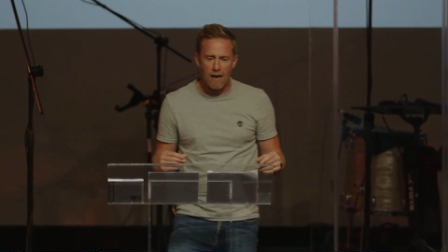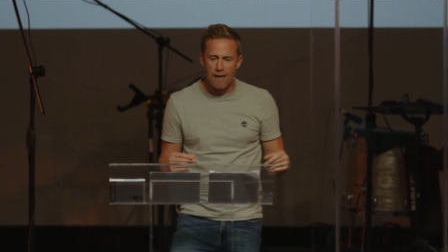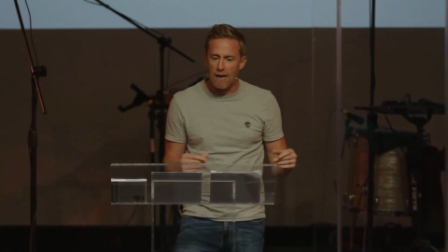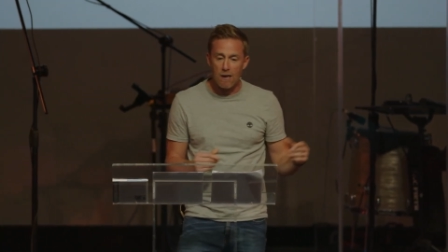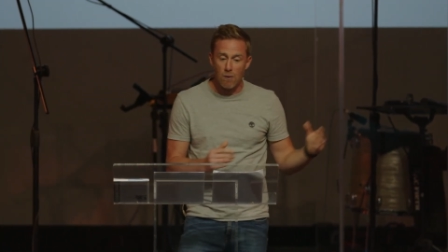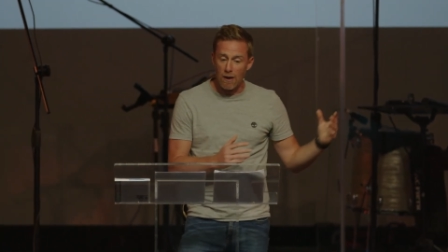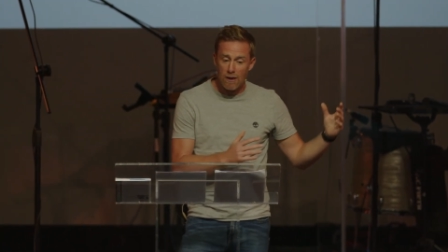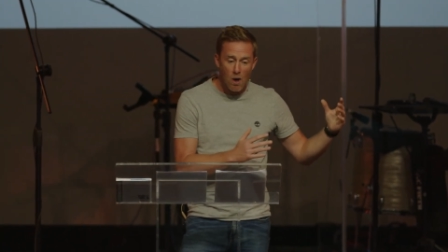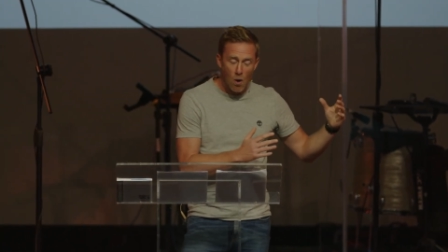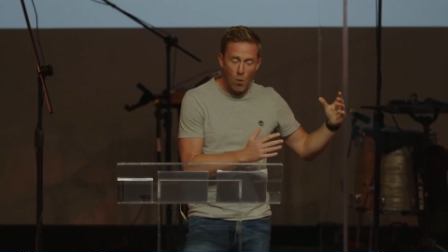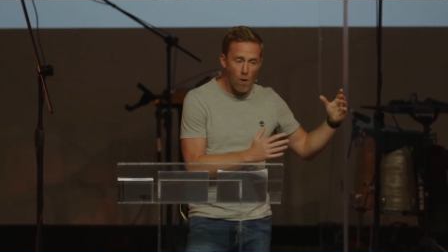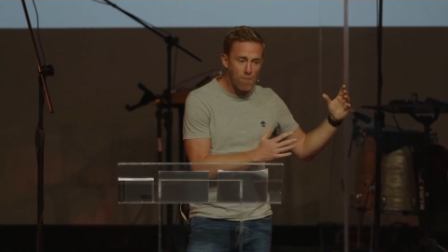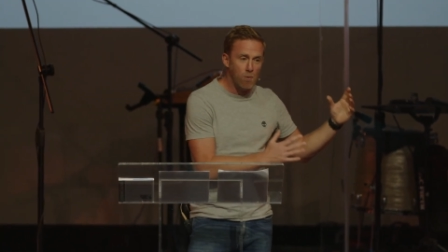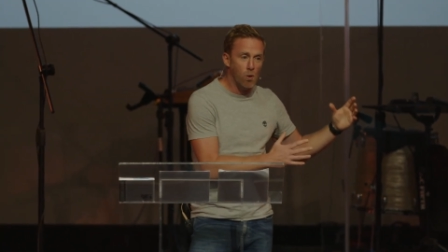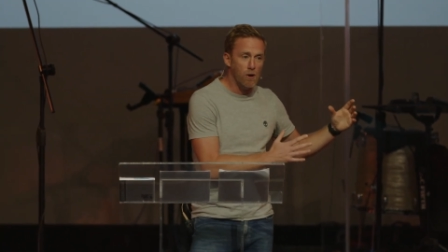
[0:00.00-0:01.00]
And anyway,
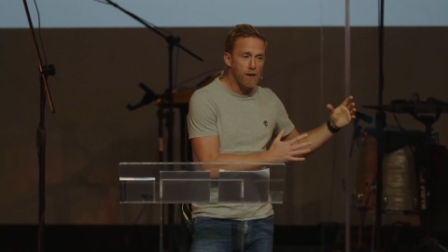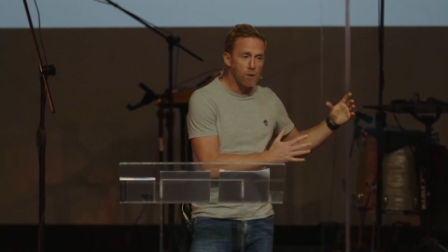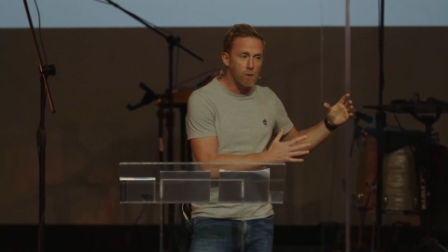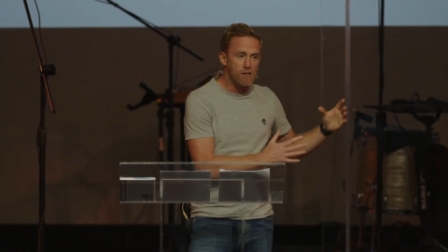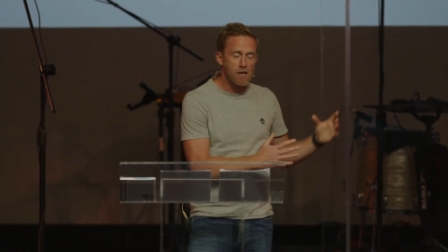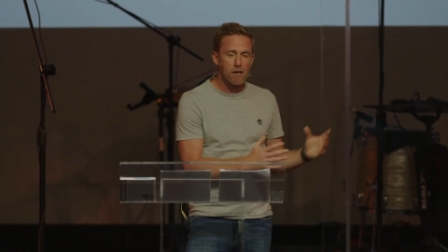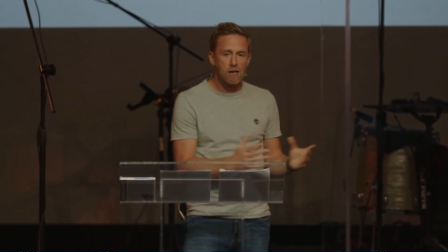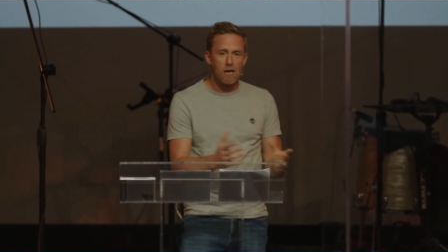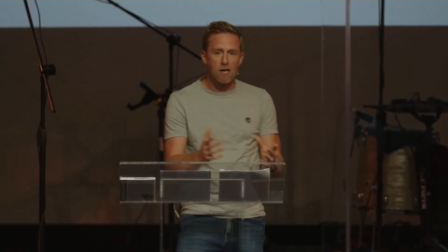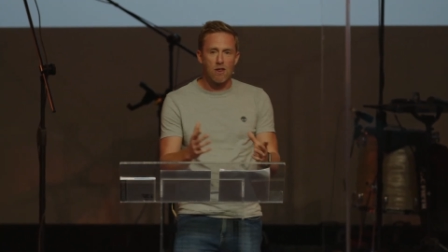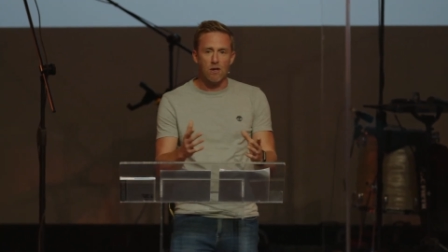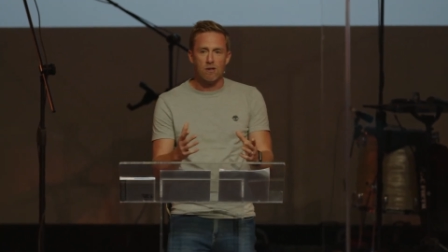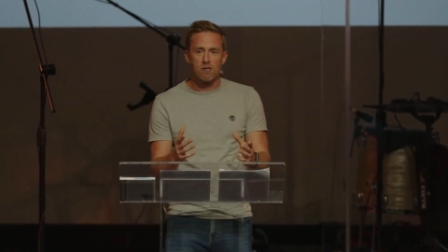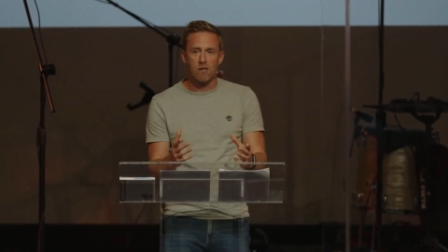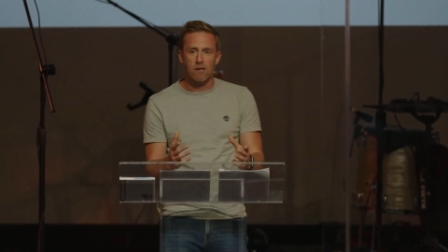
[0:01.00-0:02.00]
one morning, we take
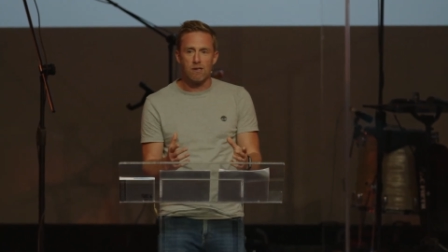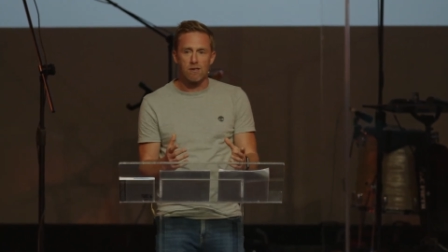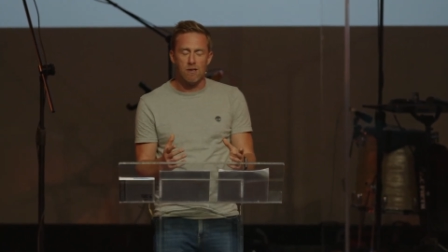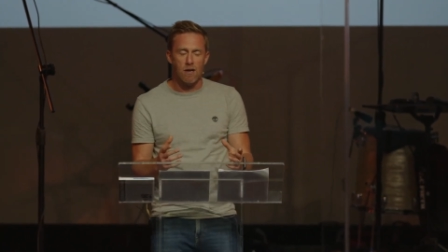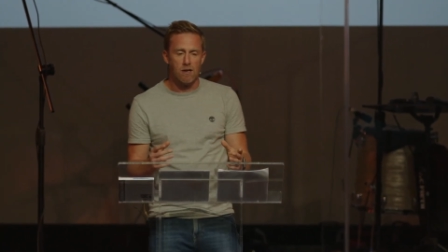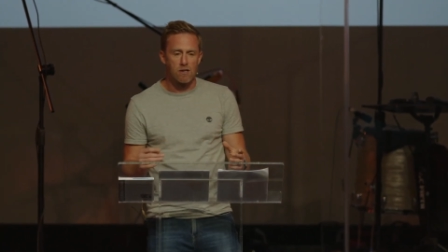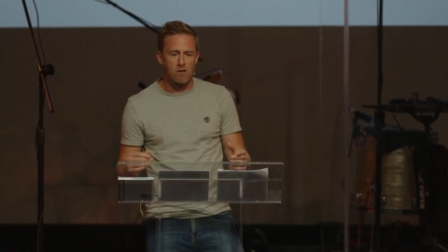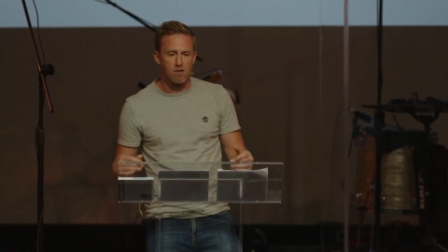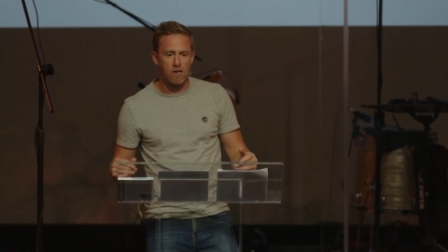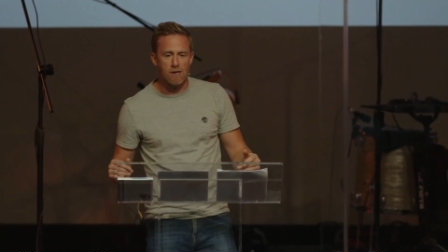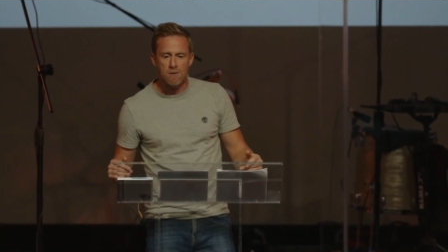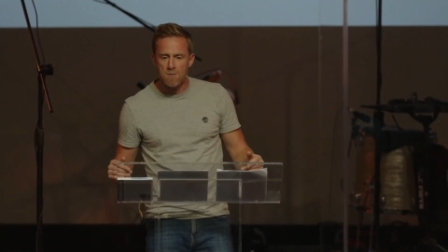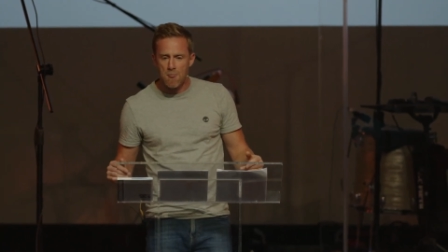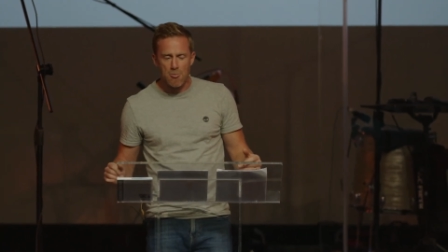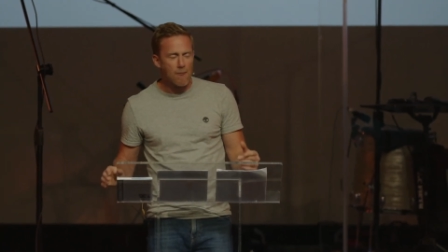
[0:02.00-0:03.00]
Ethan to this
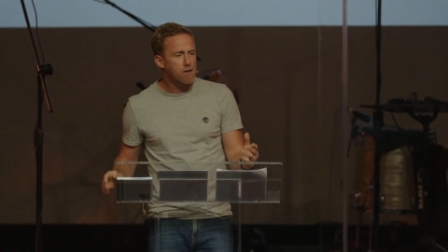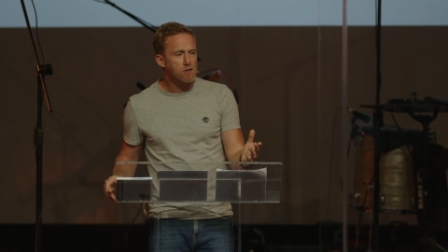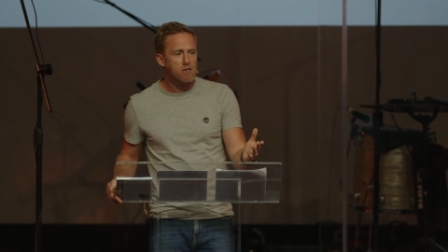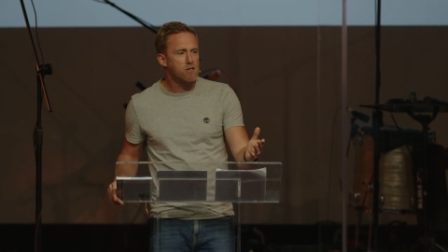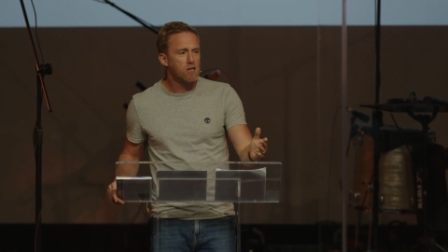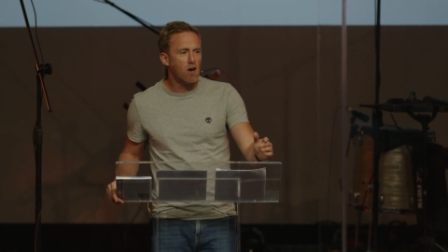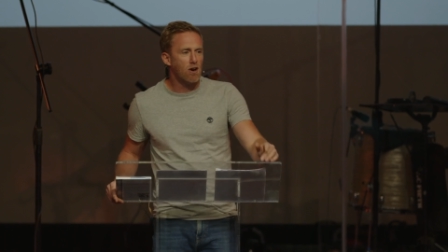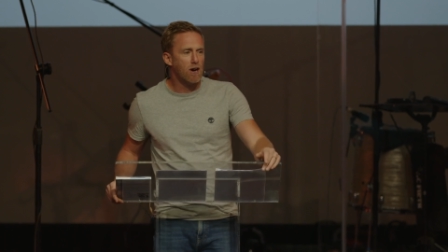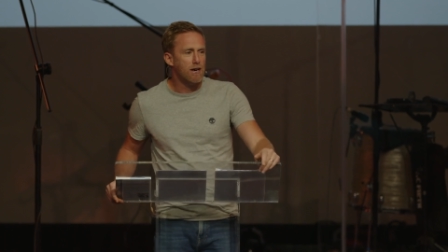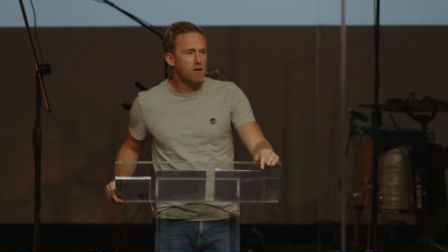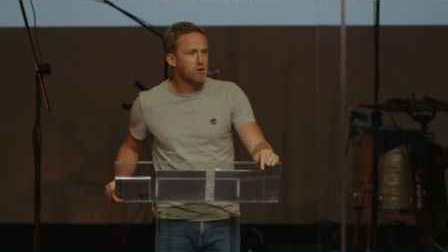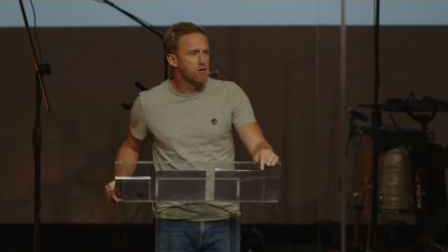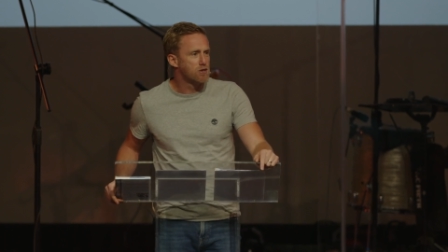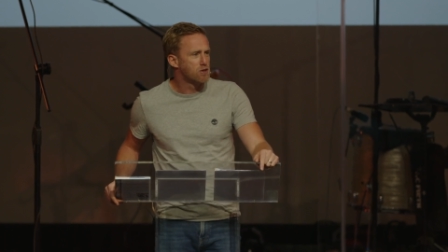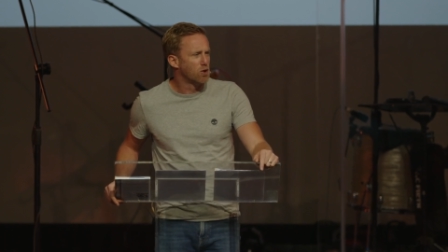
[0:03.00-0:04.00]
nursery, and there's this
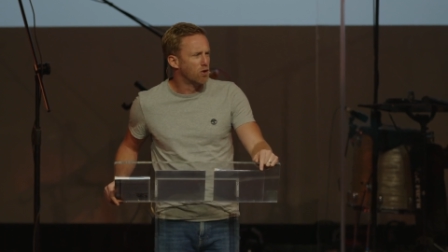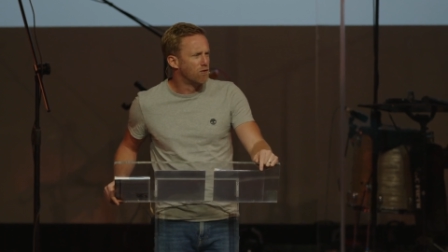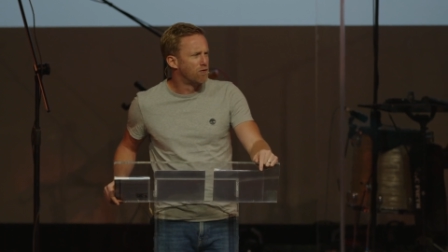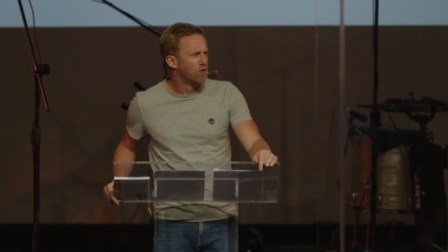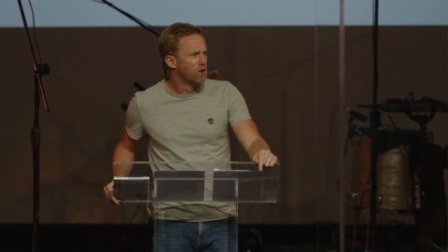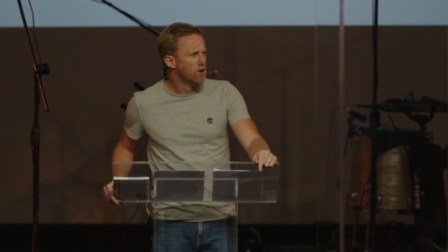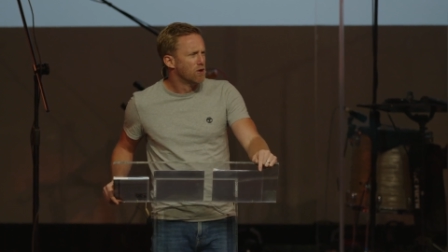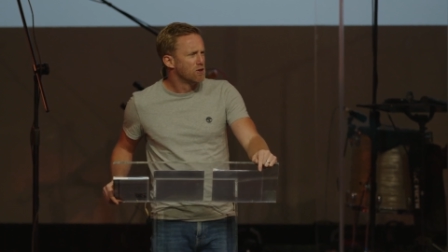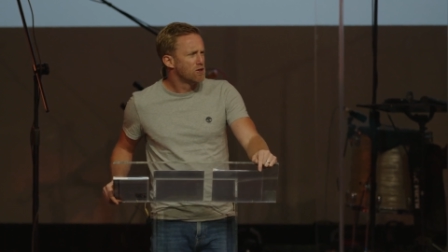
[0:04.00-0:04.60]
guy who just sort of,